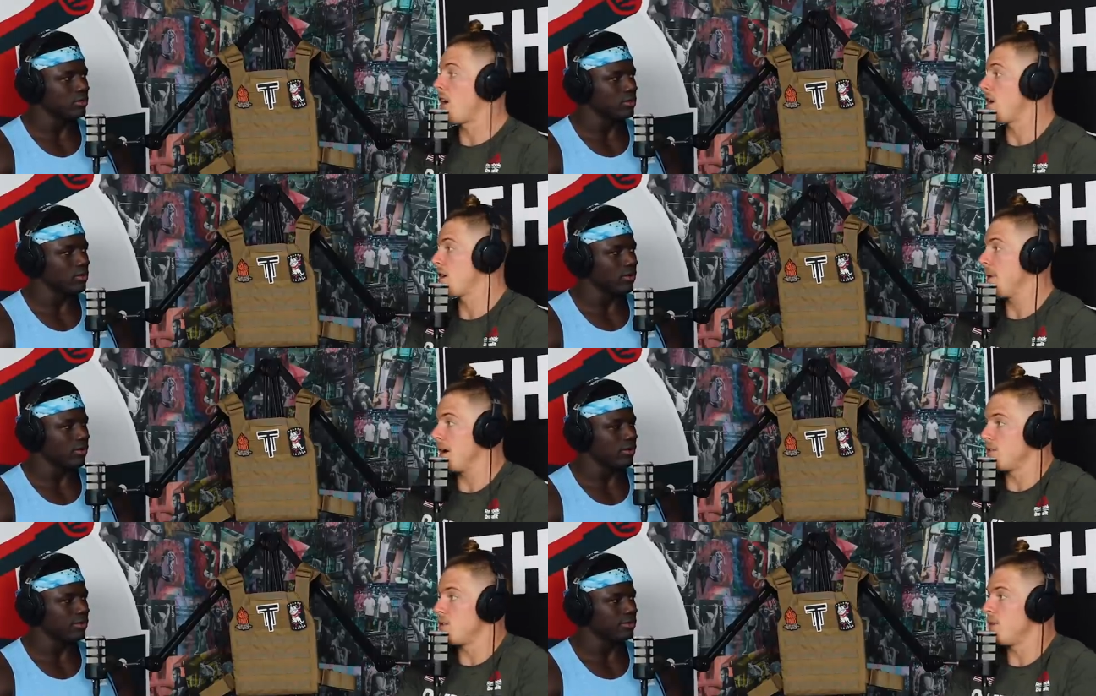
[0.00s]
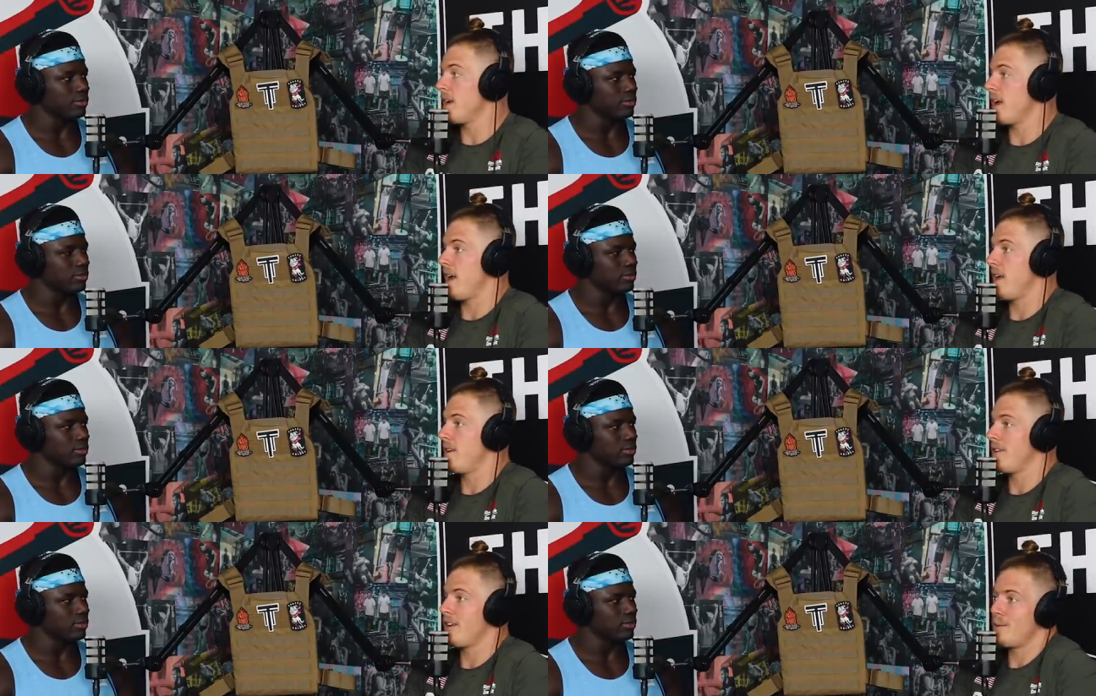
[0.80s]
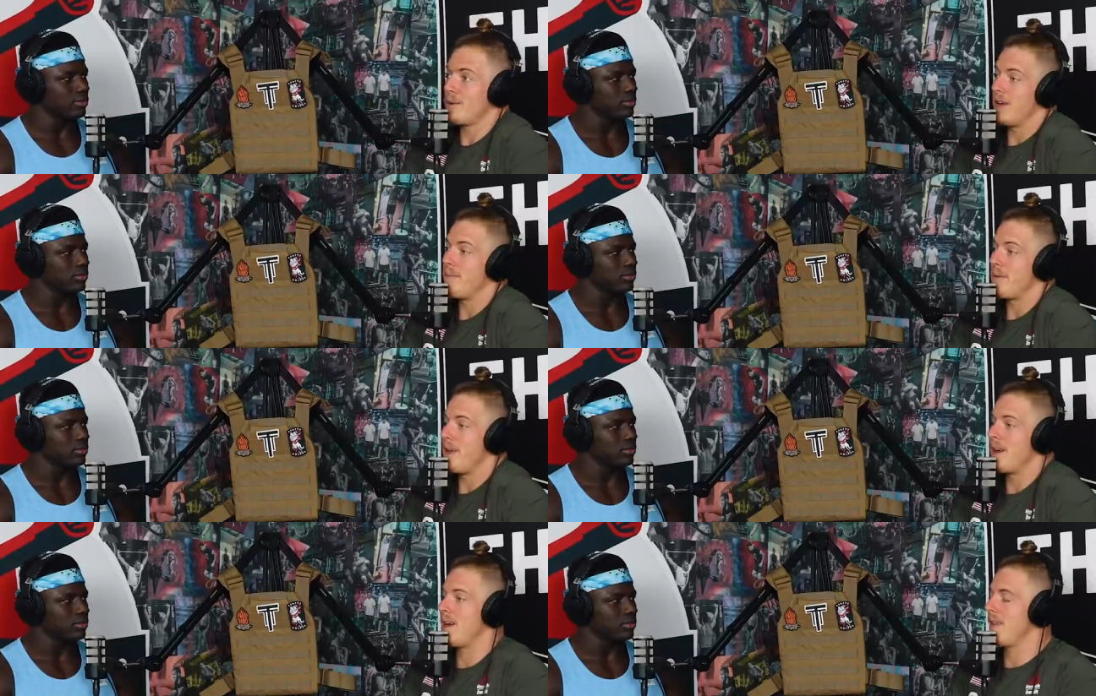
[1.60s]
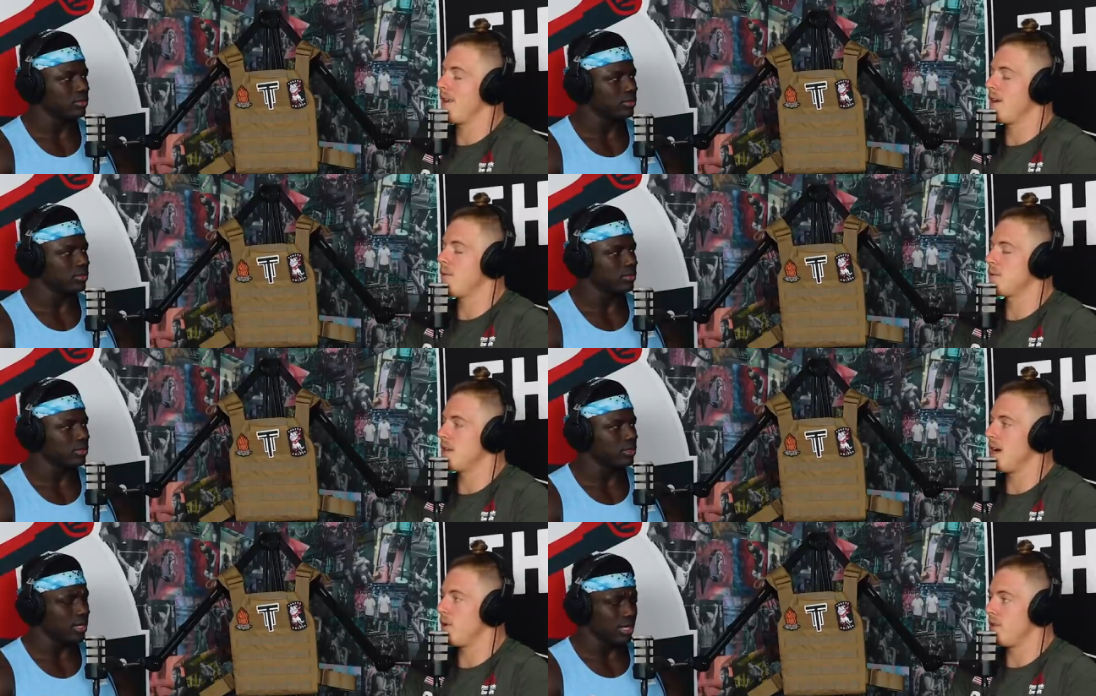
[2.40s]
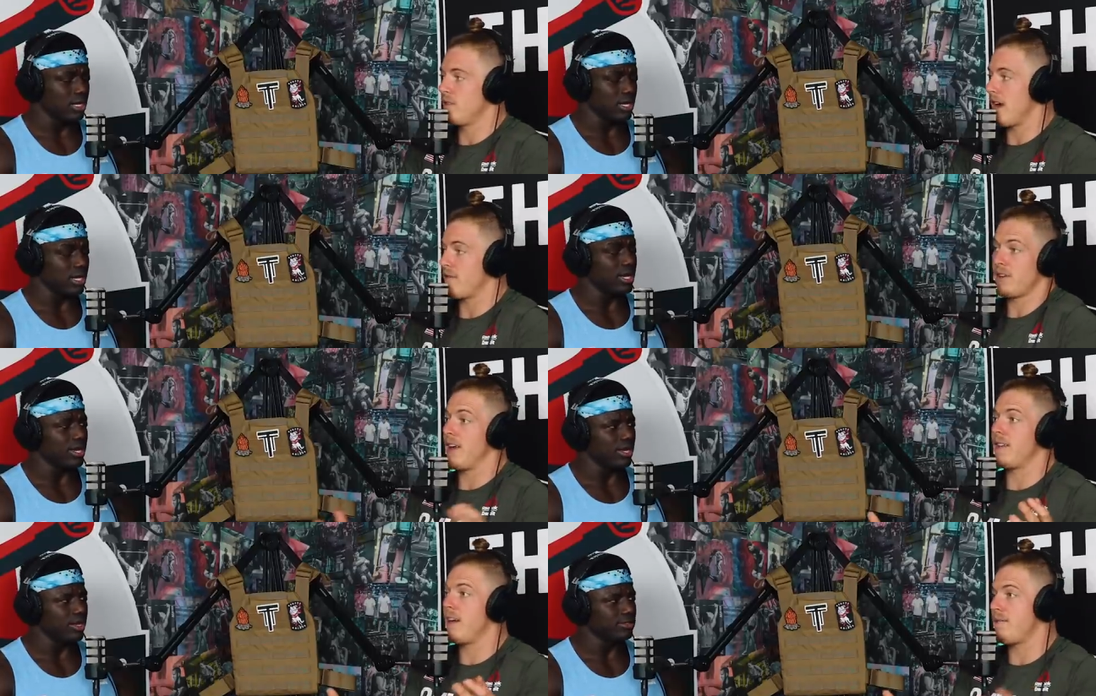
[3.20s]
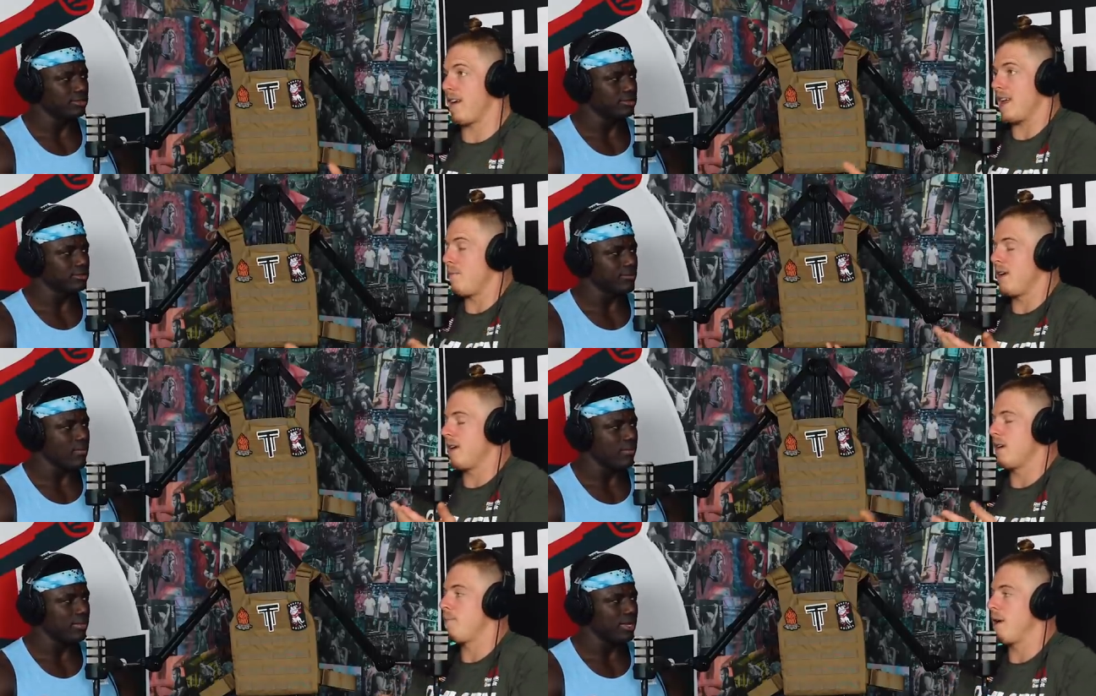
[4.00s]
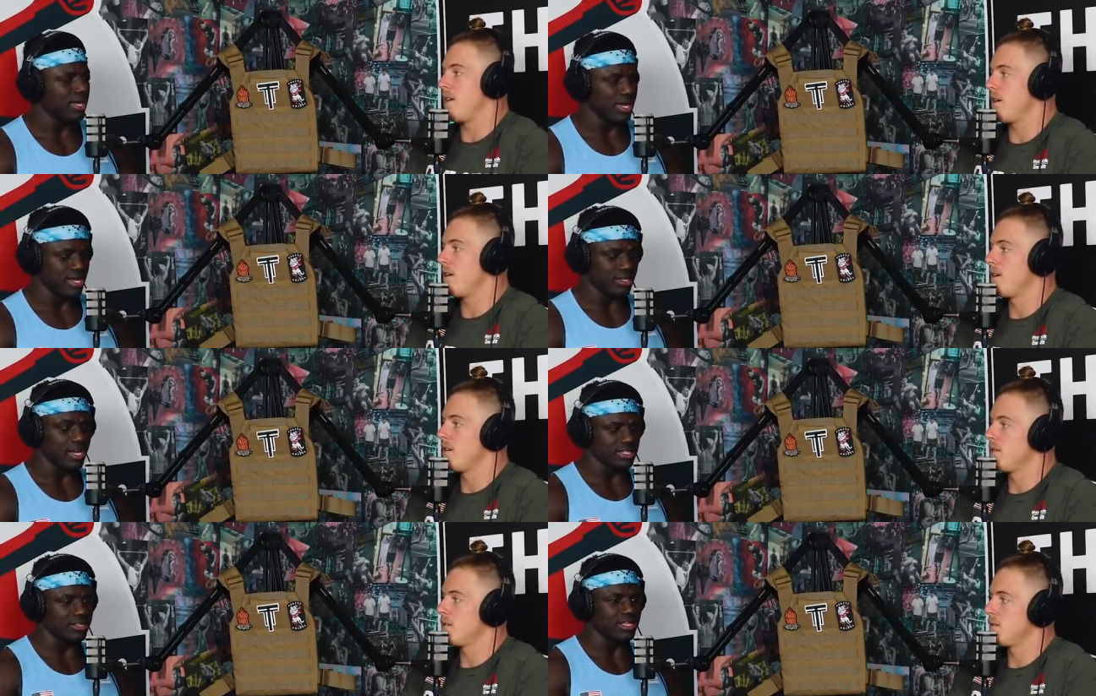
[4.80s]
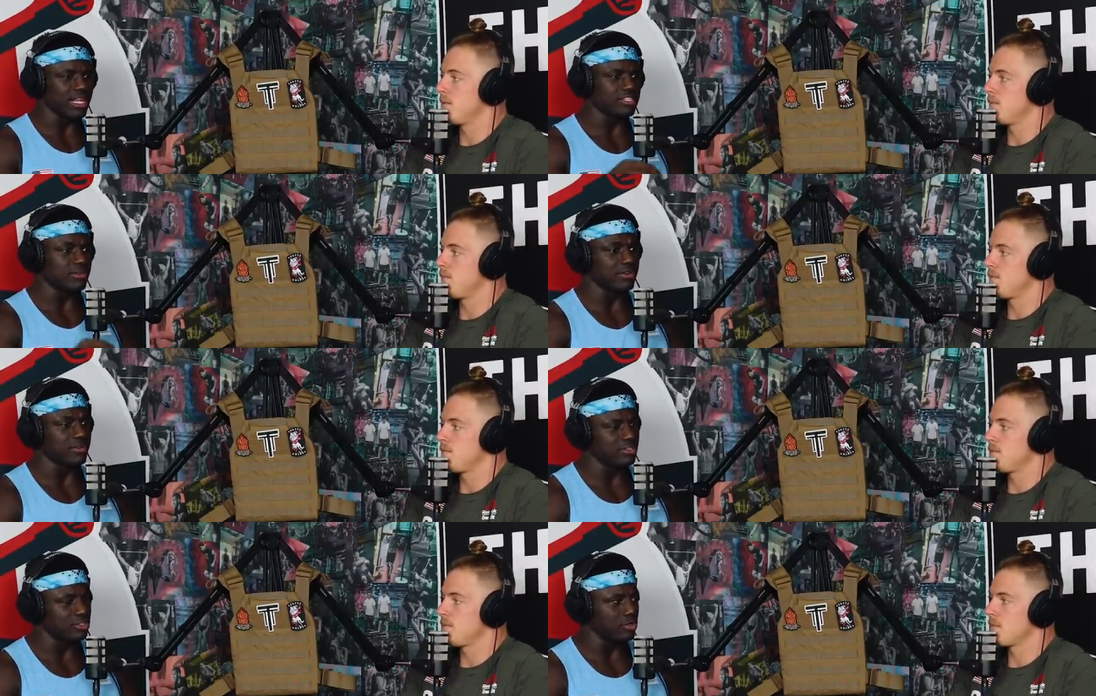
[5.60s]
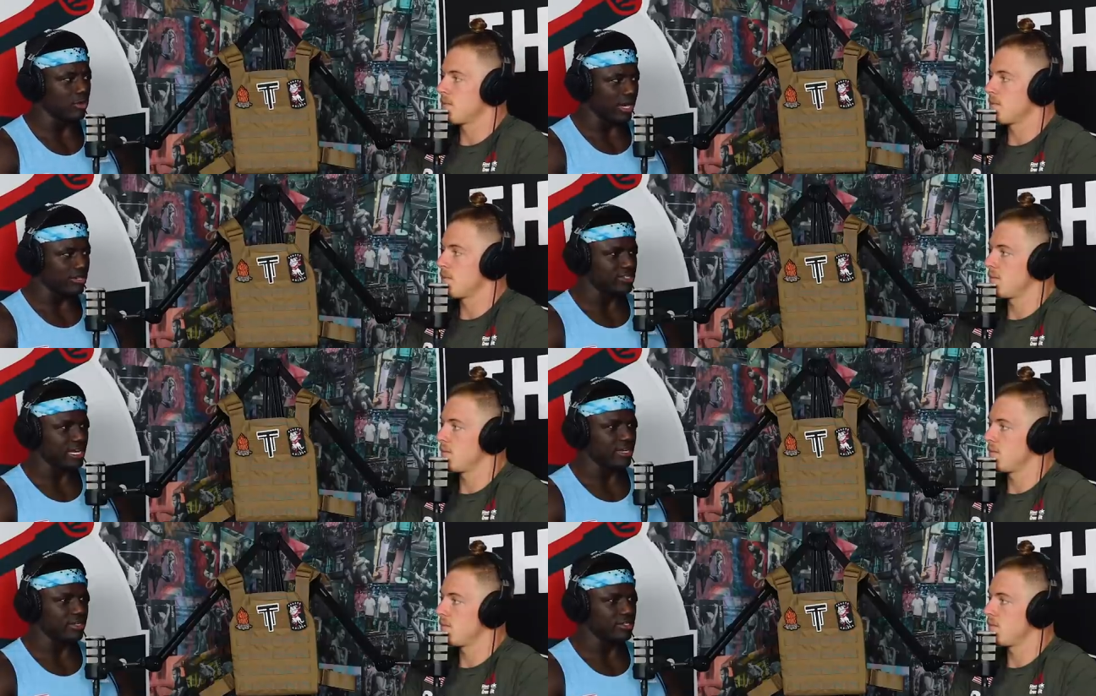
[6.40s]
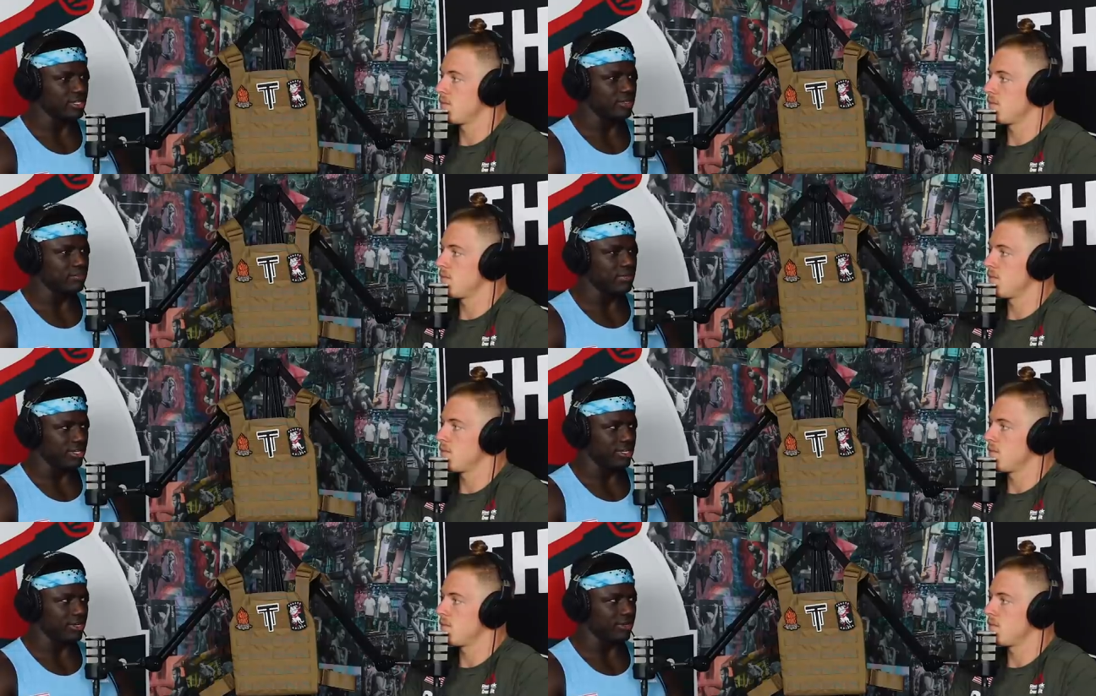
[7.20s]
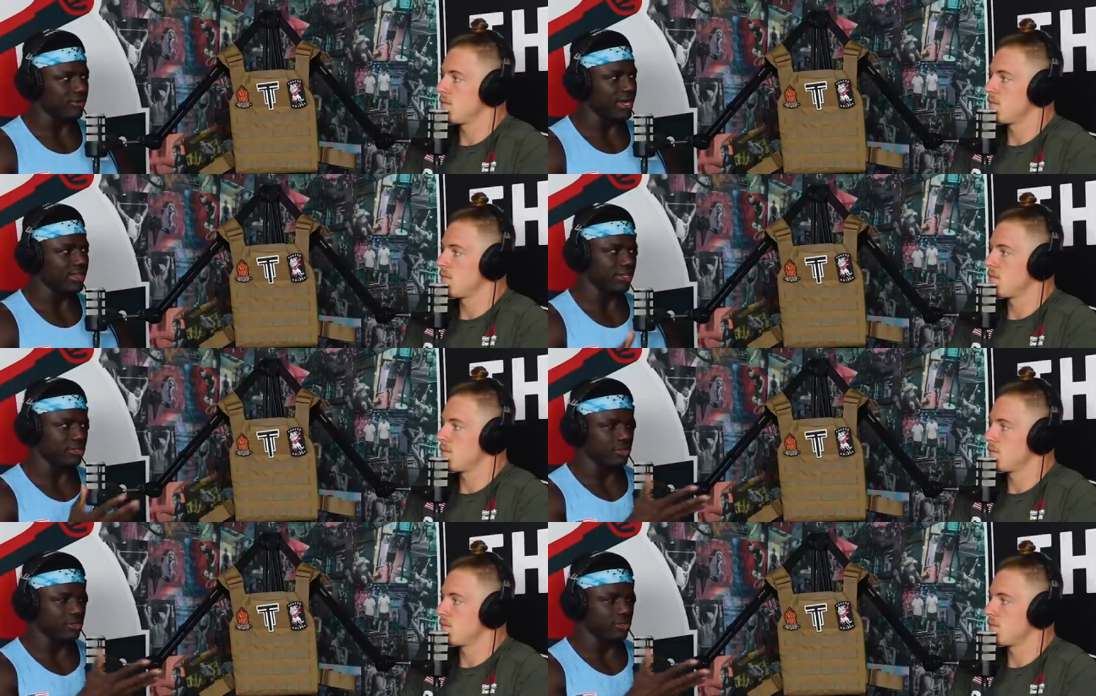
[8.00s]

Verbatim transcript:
Speaker 1: talk about doing and are able to implement, and I think it helps a lot with everyday life and being a competitor. It does, and I
Speaker 2: think that's a big reason, too, why I decided to be here, right? Like,